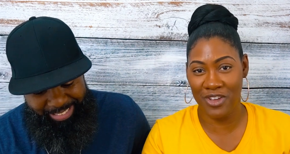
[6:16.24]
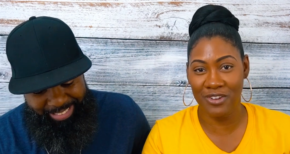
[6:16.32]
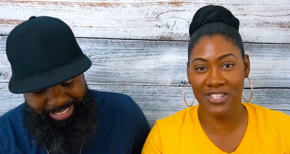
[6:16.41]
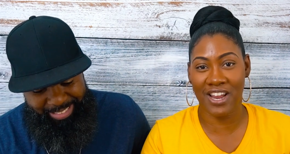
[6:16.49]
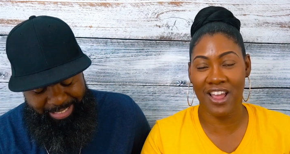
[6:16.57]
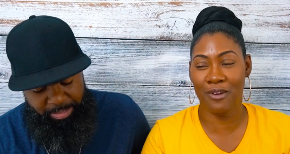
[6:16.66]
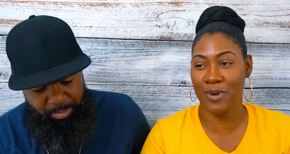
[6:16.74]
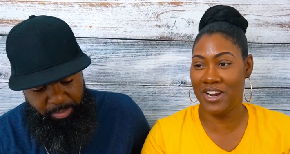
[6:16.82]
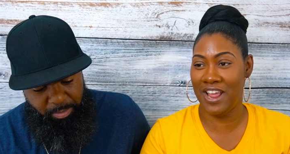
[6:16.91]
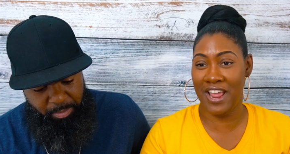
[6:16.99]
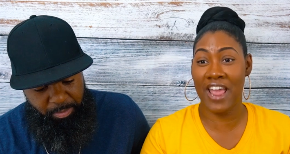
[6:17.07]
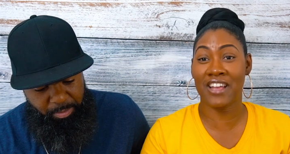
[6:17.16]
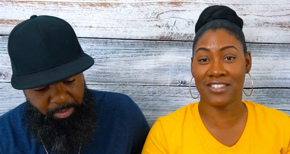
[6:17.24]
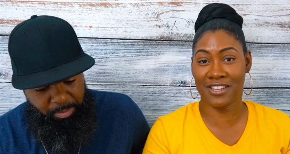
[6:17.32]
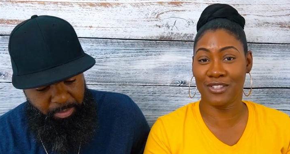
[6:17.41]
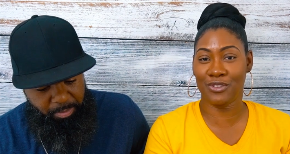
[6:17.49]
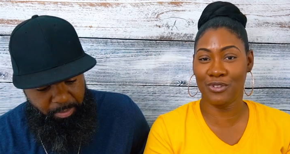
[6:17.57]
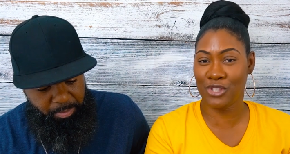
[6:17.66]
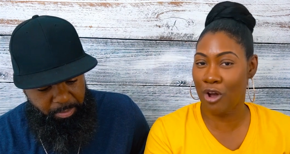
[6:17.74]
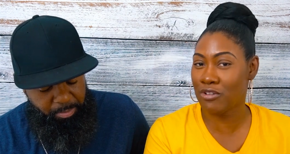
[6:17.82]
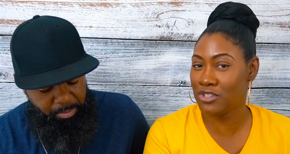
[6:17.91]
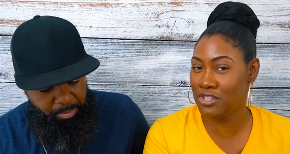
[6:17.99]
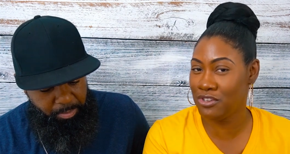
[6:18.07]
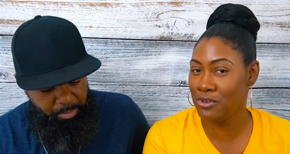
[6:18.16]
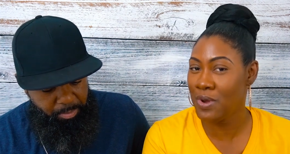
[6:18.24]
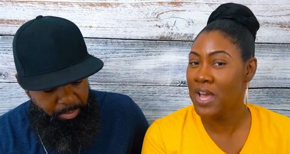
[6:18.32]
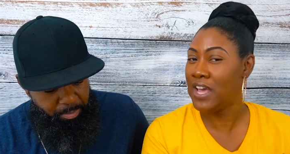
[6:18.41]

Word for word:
Speaker 1: feels like when the ancestors talk to you